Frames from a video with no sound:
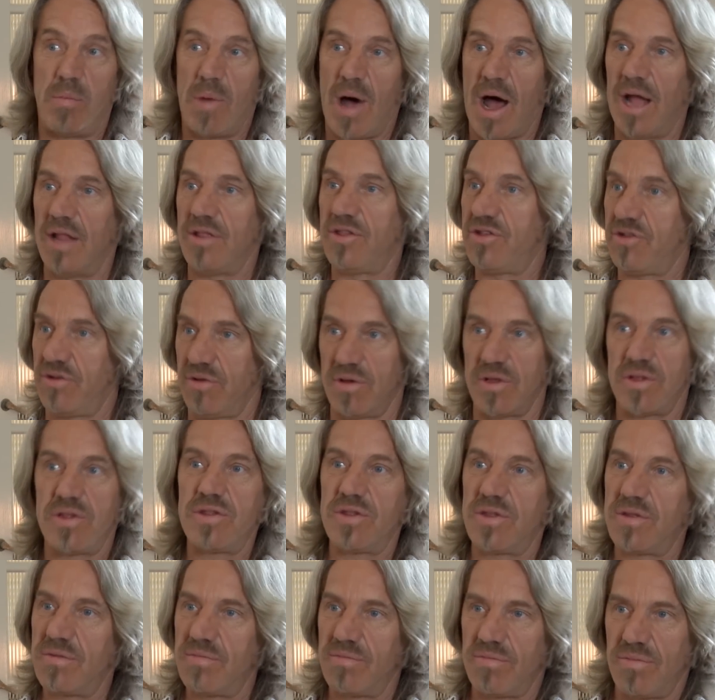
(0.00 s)

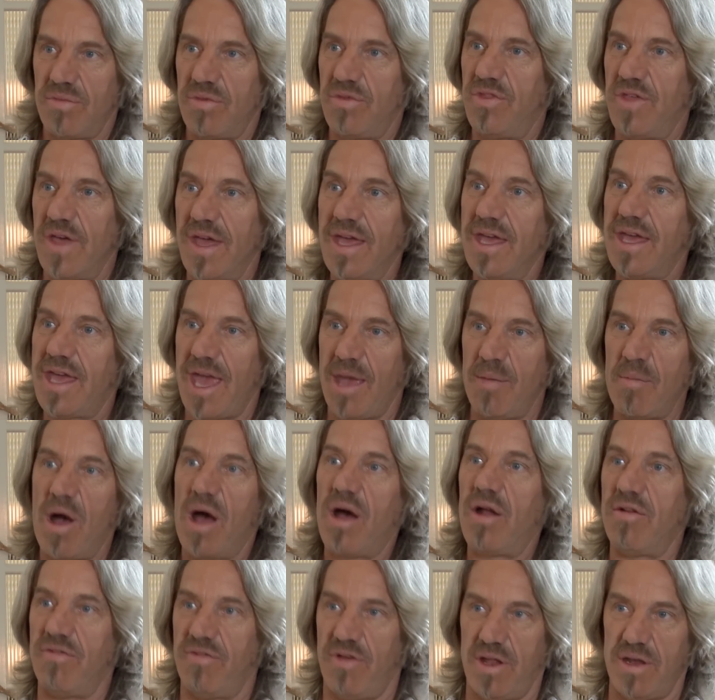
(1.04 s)
monstrous thing mm. came
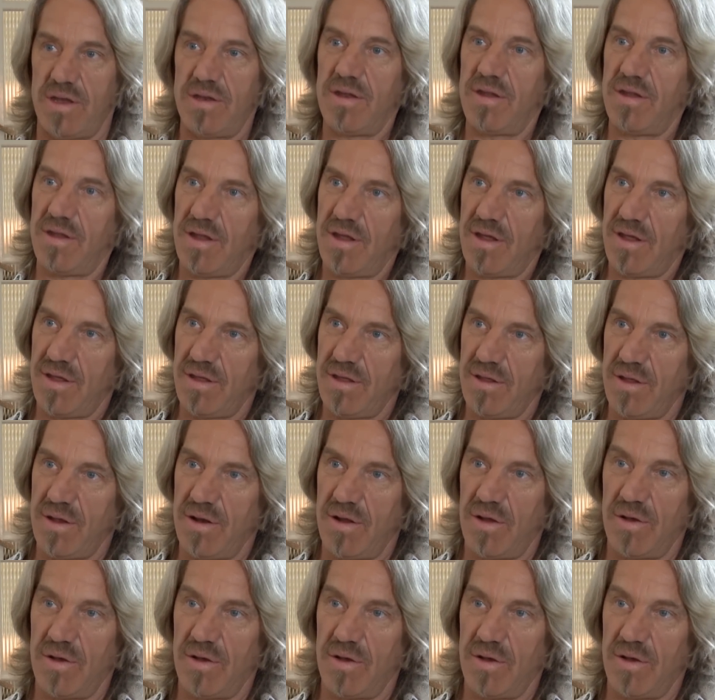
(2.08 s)
out of it. Which is great. You